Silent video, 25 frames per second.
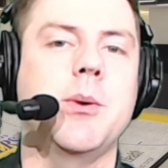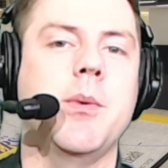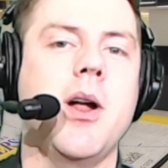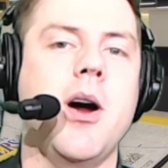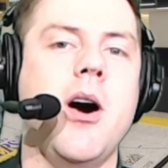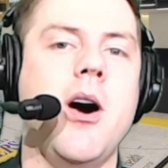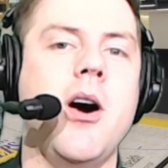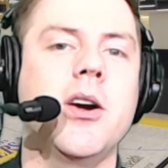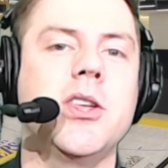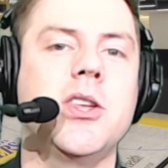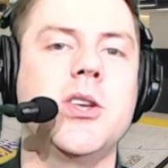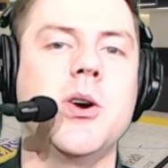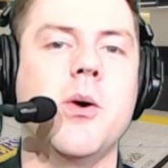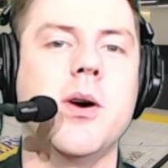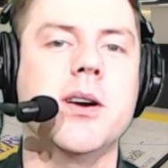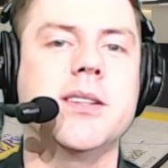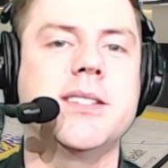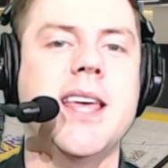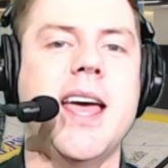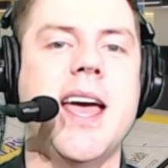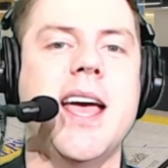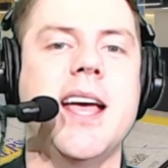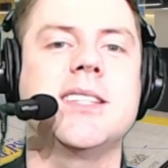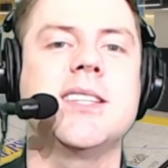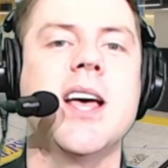I want all your
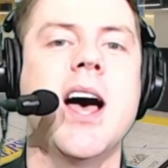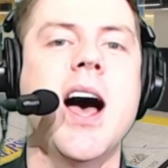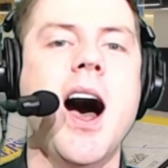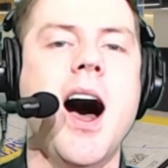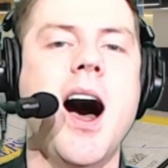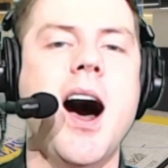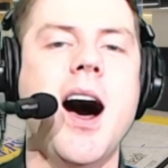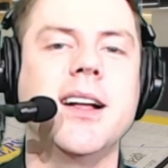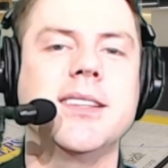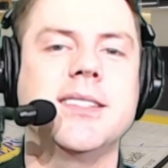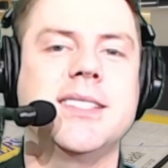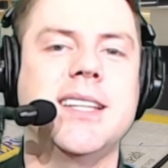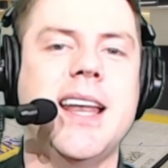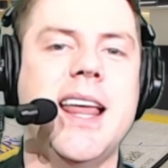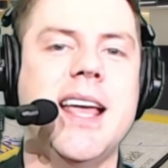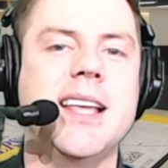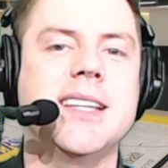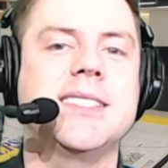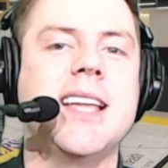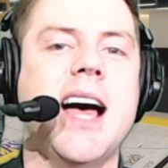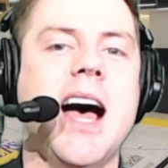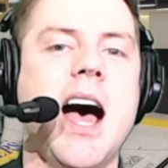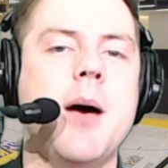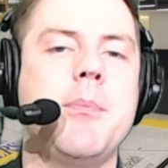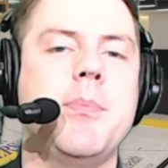takes on
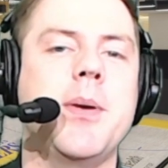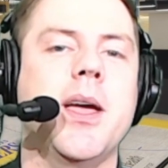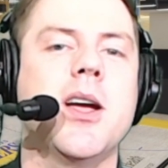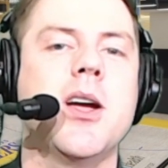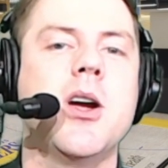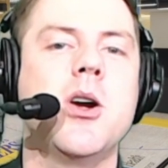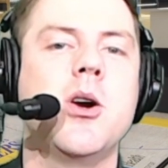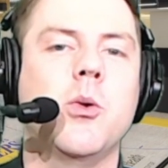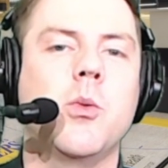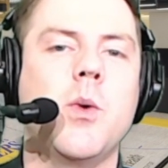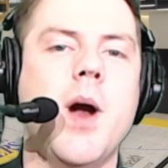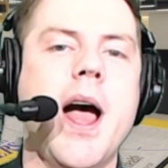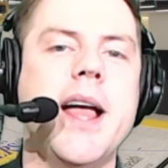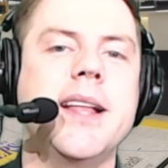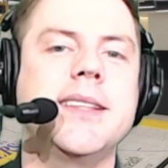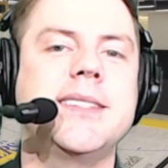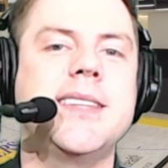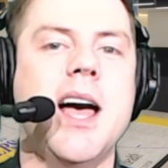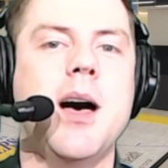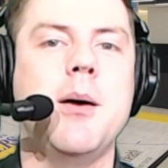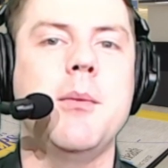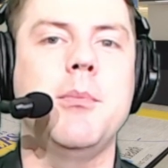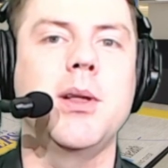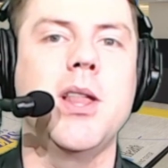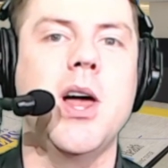today's topic right
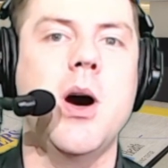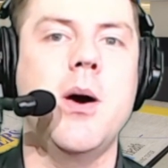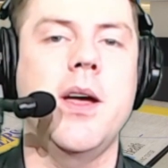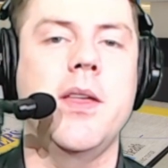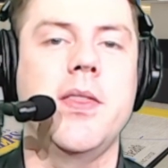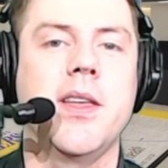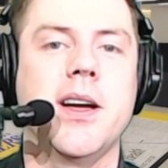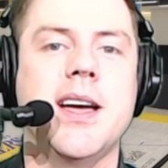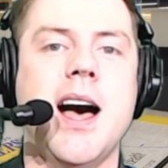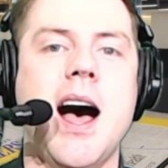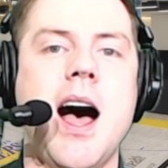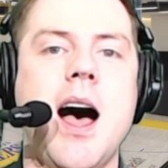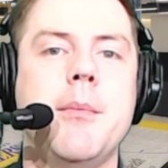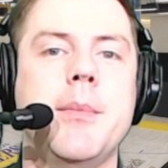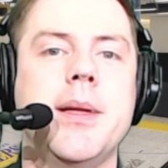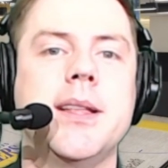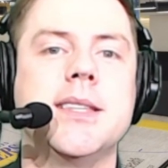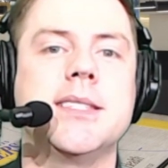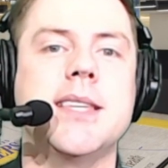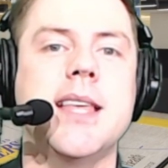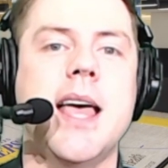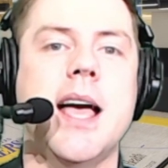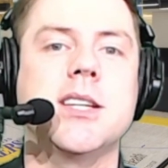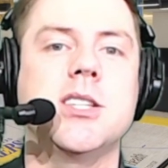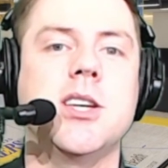down below in the
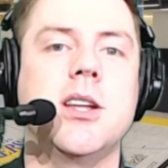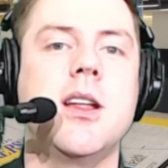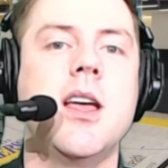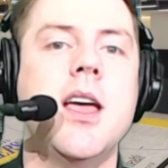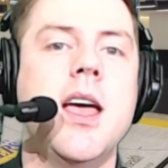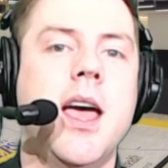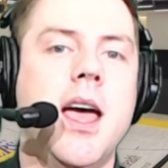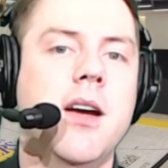comments section.